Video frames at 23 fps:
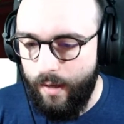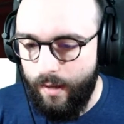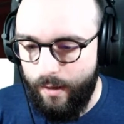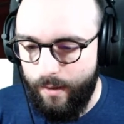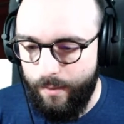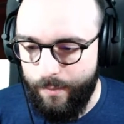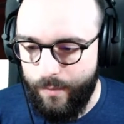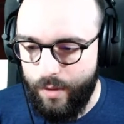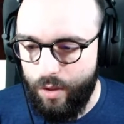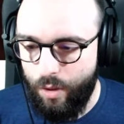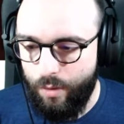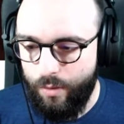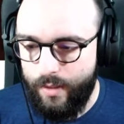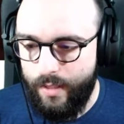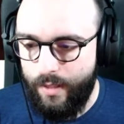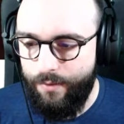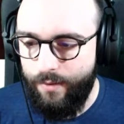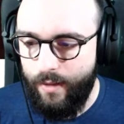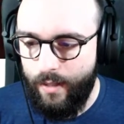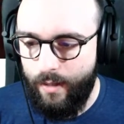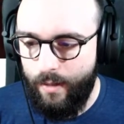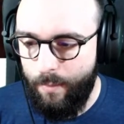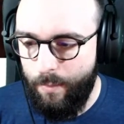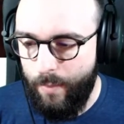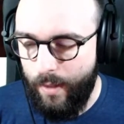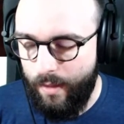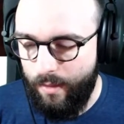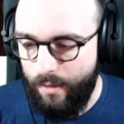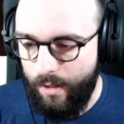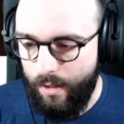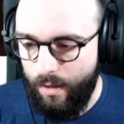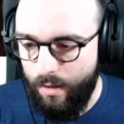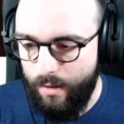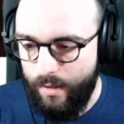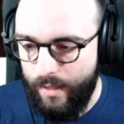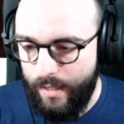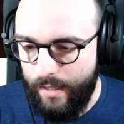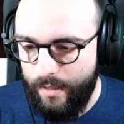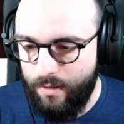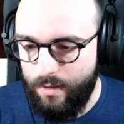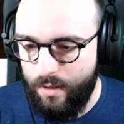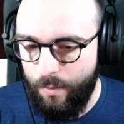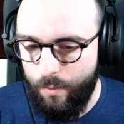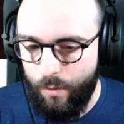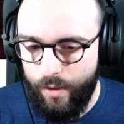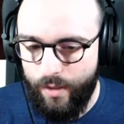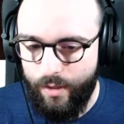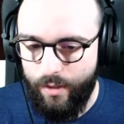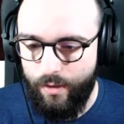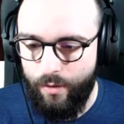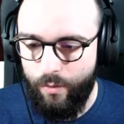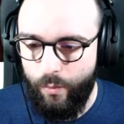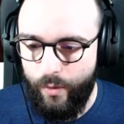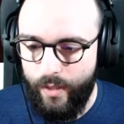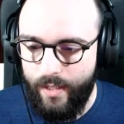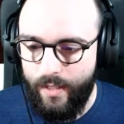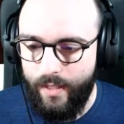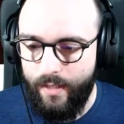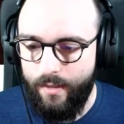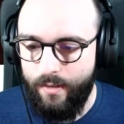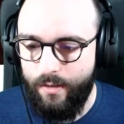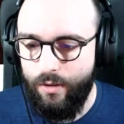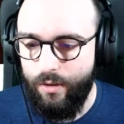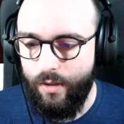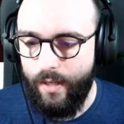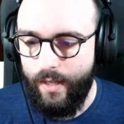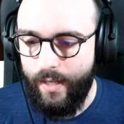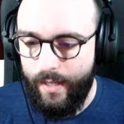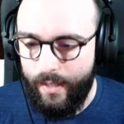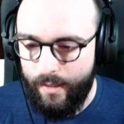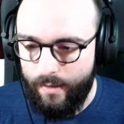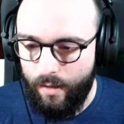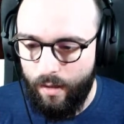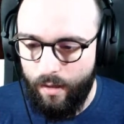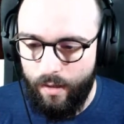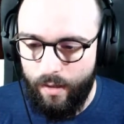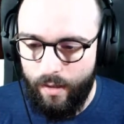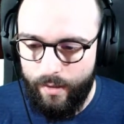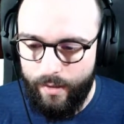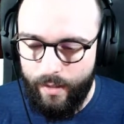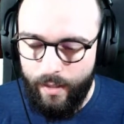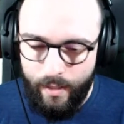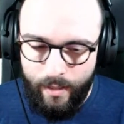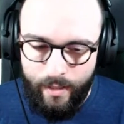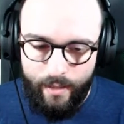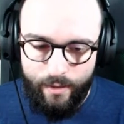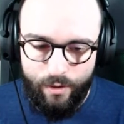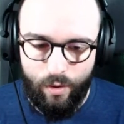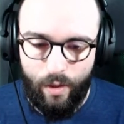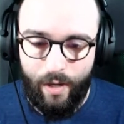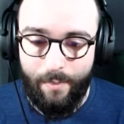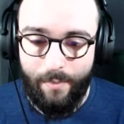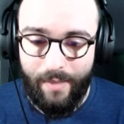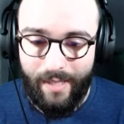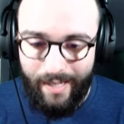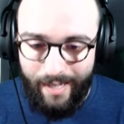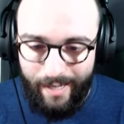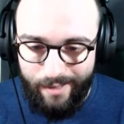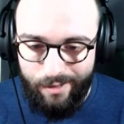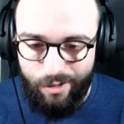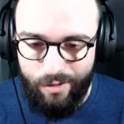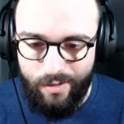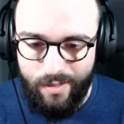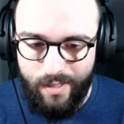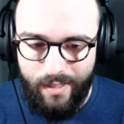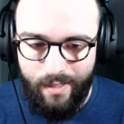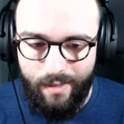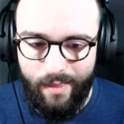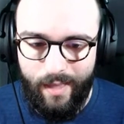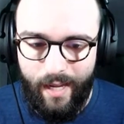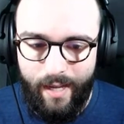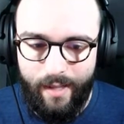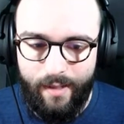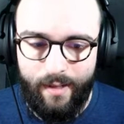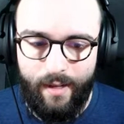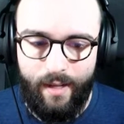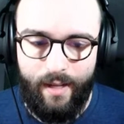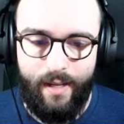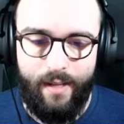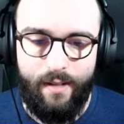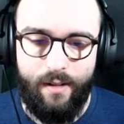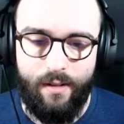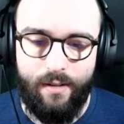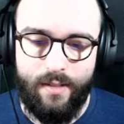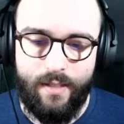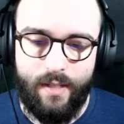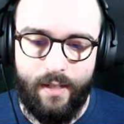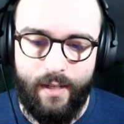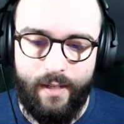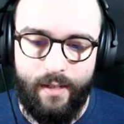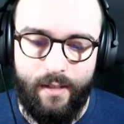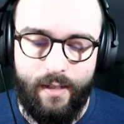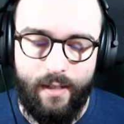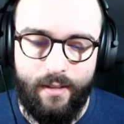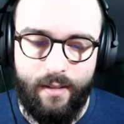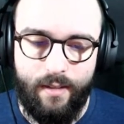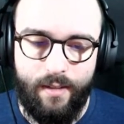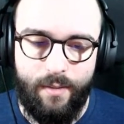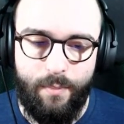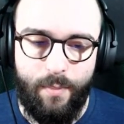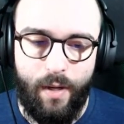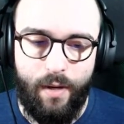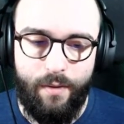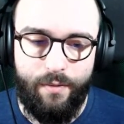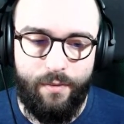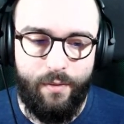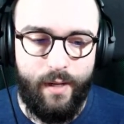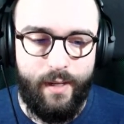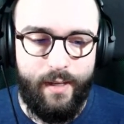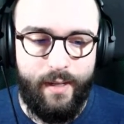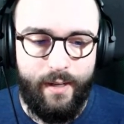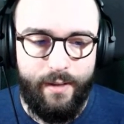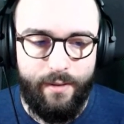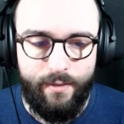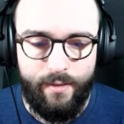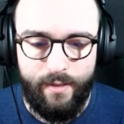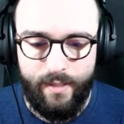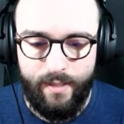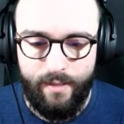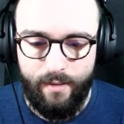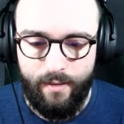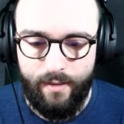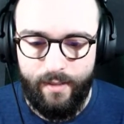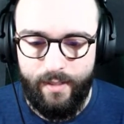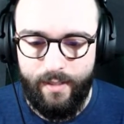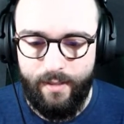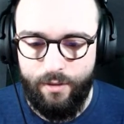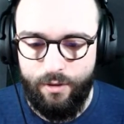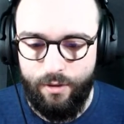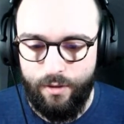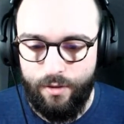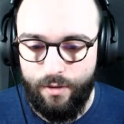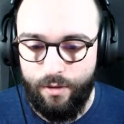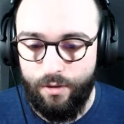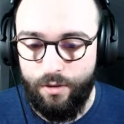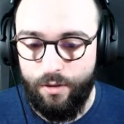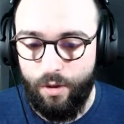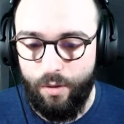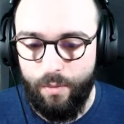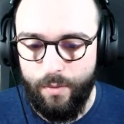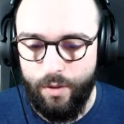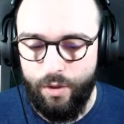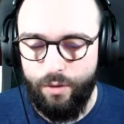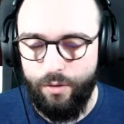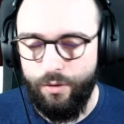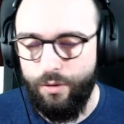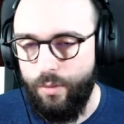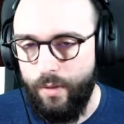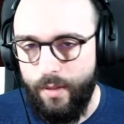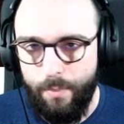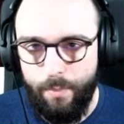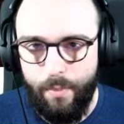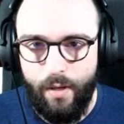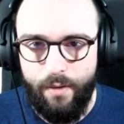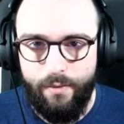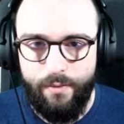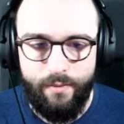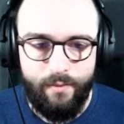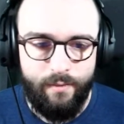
So definitely Pantheon is someone we needed to hit on, so I'm glad to see that. And a slight Nidalee buff. Right now Nidalee is just a skirmisher trade buff.